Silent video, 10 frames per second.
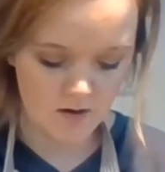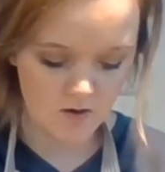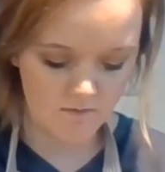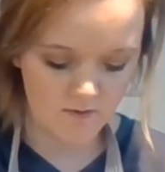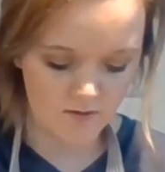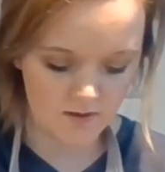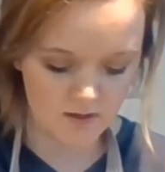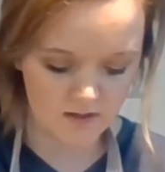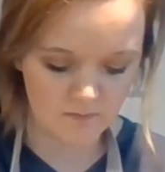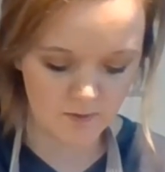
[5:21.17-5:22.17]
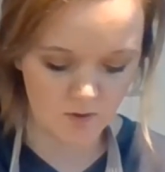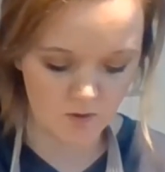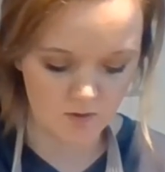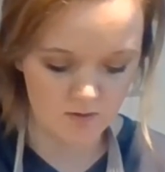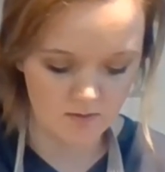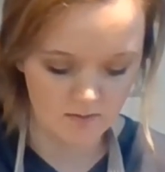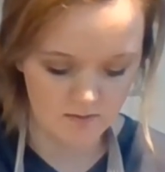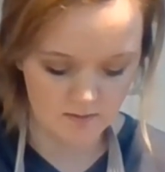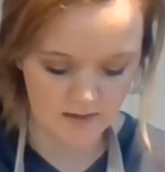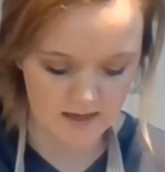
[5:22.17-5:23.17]
over this bowl
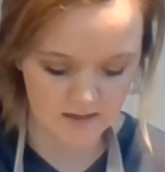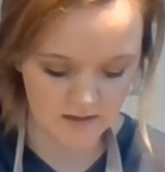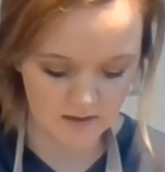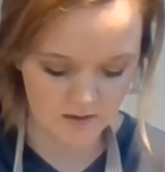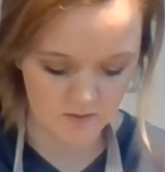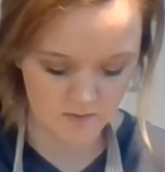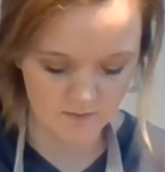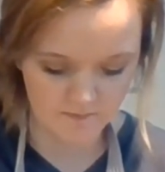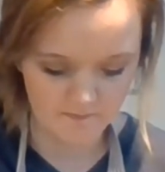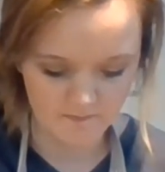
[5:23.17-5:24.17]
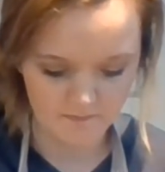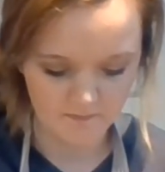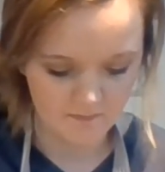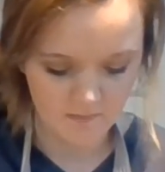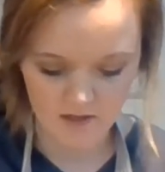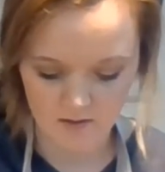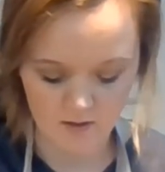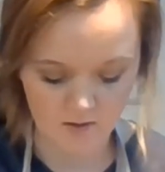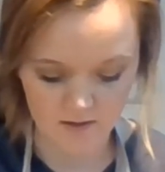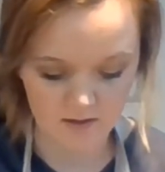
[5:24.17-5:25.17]
like so.
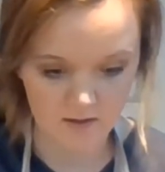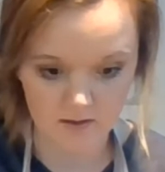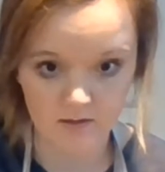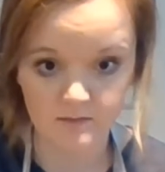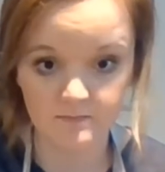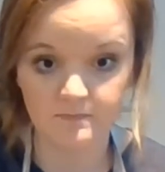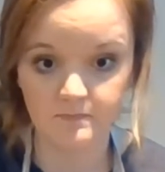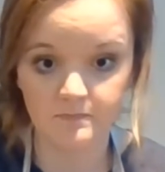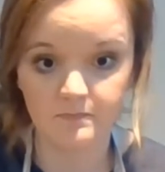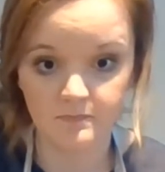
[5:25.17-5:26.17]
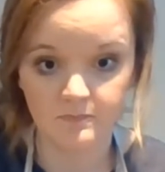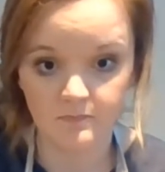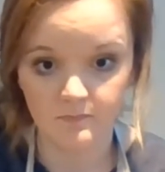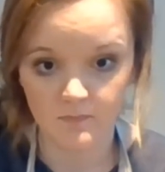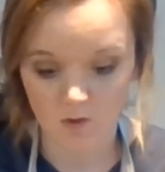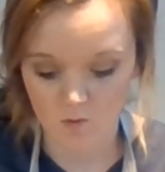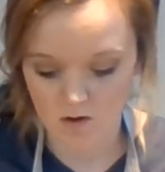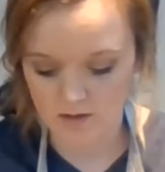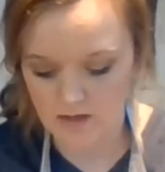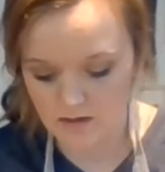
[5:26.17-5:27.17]
Yo, this is
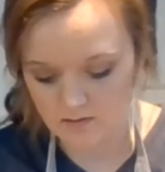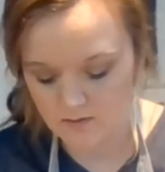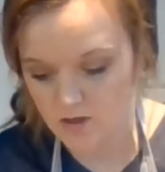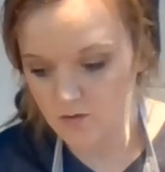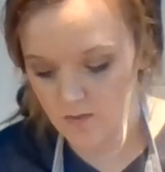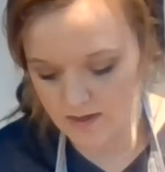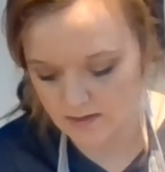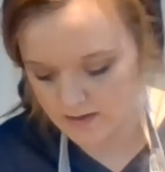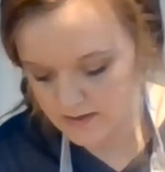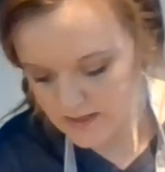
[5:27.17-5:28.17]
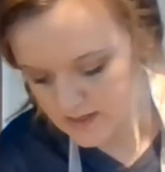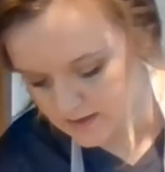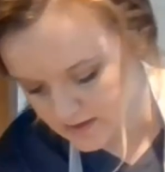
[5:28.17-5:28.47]
wonky. You know what? Let's take